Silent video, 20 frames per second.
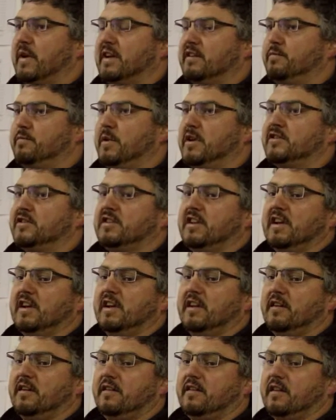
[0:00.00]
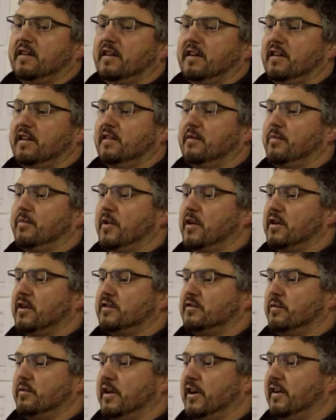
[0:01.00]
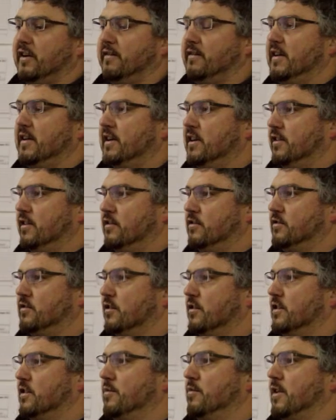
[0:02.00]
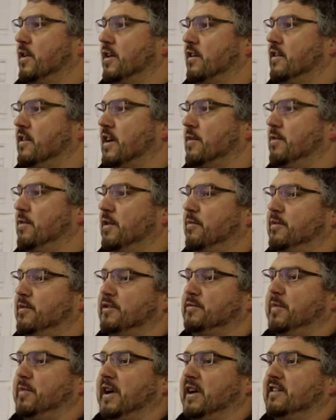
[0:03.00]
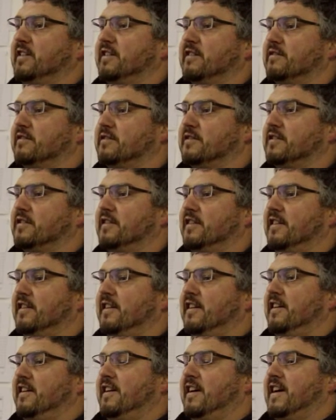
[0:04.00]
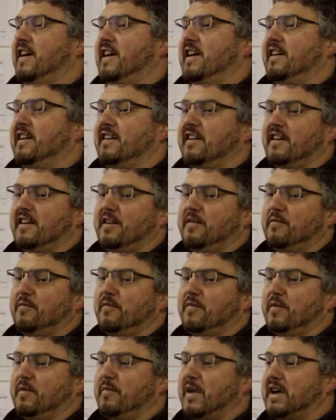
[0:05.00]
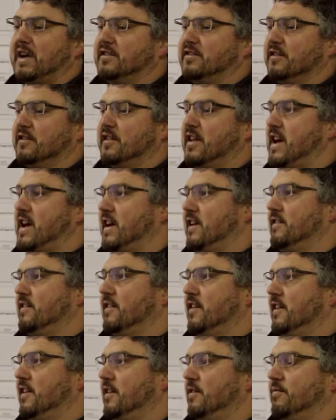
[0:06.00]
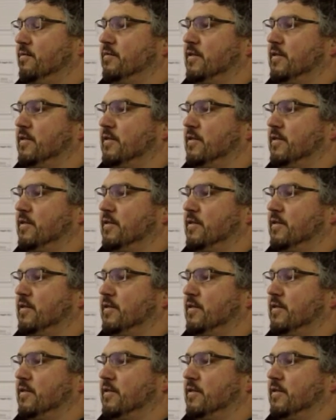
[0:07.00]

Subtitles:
Especially in the past where you sold them a couple of perspectives, and based on that they